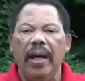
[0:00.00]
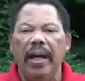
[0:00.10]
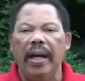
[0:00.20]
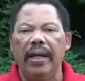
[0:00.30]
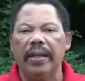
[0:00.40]

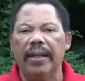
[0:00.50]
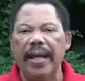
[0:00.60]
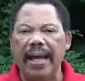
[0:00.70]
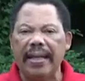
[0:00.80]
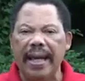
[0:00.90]
And
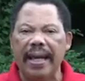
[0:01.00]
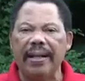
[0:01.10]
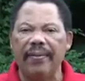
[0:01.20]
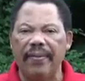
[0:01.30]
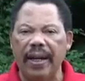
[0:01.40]
that can
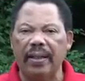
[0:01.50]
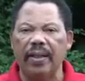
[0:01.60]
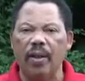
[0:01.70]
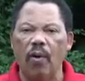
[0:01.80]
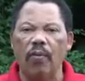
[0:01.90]
affect
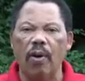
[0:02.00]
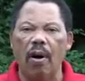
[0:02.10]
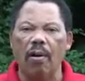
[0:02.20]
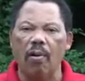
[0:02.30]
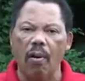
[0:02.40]
the
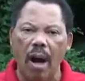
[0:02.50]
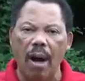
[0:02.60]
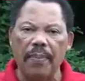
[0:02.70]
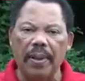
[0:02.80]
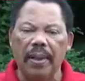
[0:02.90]
overall
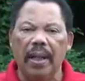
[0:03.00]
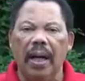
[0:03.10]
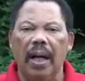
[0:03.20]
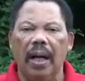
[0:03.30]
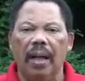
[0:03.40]
crop
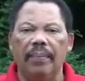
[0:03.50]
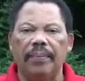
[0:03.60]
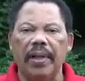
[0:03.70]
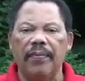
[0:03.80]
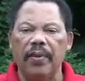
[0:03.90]

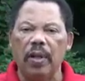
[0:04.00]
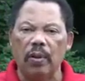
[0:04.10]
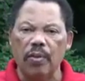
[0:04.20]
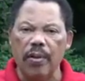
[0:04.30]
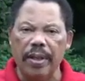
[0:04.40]
if you
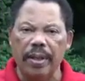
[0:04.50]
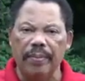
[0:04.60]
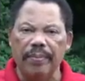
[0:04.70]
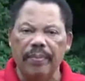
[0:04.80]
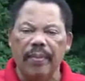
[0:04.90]
don't treat
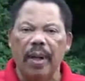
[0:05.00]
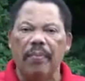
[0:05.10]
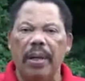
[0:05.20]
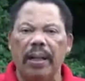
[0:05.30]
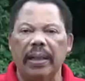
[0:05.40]
them,
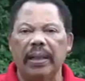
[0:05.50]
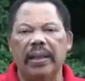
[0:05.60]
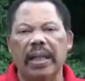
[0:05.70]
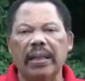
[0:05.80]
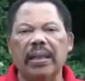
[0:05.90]
but
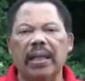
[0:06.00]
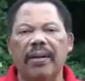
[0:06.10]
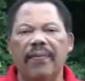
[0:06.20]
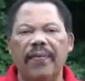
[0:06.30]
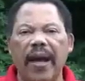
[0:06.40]
it doesn't
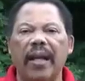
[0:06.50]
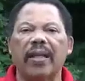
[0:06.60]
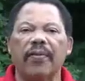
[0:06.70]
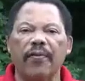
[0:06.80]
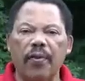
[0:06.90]
affect
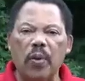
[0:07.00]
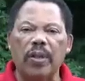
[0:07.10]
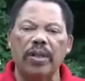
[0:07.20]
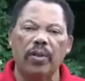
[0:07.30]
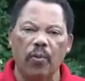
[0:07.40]
the
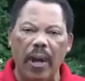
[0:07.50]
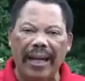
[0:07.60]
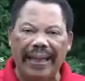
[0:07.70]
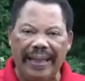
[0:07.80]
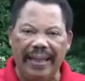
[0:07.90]
fruits
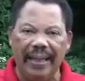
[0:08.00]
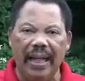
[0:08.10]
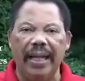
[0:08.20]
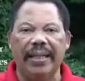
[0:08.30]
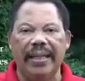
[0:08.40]
directly
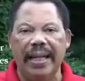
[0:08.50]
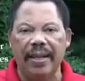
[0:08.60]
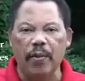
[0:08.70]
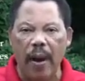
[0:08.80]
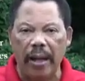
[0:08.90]
like, say,
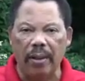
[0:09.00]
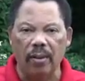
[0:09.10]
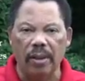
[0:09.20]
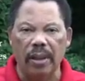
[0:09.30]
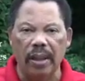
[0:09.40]

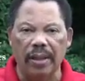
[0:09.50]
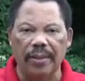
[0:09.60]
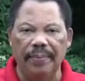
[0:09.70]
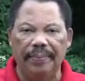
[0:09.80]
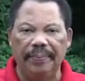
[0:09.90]
anthracnose
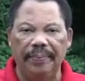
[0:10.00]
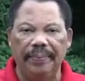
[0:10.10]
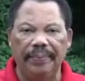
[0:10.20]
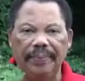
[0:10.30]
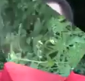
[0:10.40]
does.
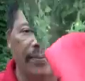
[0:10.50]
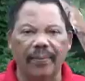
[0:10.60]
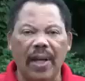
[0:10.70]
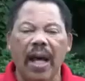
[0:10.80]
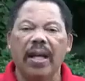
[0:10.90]

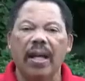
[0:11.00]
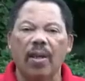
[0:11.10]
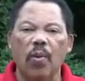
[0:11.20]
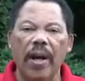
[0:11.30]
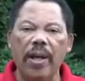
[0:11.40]
Now,
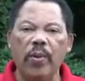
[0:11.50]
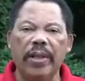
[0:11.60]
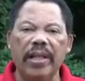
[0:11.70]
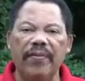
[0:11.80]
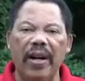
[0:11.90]
the way you
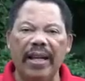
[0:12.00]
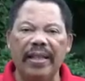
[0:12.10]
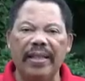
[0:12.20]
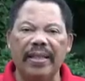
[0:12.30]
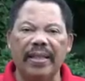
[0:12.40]
identify
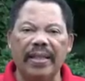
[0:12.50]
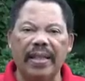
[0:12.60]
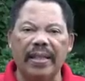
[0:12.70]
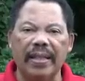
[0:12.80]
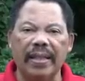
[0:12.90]
these
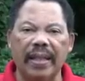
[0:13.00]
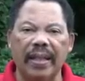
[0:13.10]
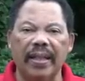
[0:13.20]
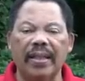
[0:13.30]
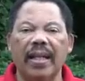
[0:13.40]
diseases
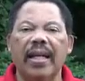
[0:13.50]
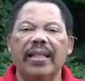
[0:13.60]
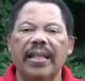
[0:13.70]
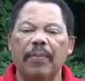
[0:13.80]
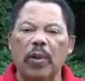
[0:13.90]
is
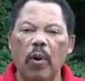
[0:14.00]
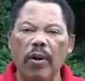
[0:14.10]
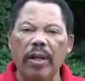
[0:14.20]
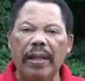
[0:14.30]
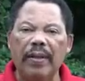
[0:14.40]

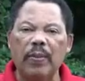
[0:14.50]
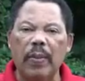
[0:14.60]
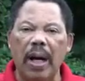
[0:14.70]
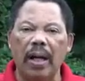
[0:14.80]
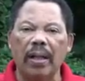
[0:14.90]
septoria leaf
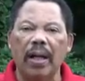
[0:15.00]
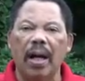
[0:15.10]
spot